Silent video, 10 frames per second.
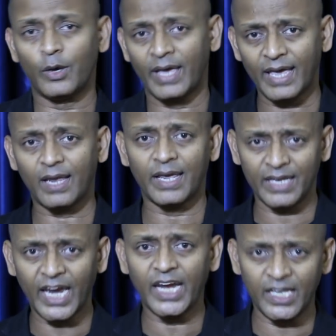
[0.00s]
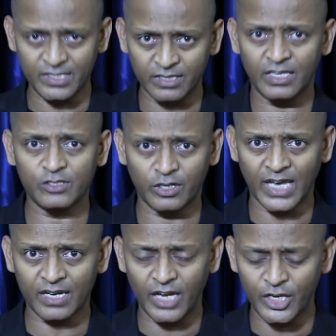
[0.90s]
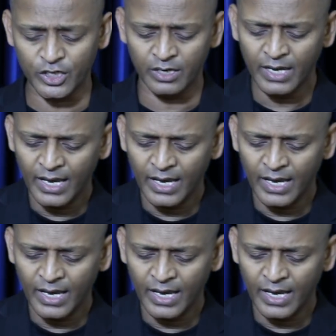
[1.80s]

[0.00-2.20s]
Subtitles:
hell and Hades and things of that nature.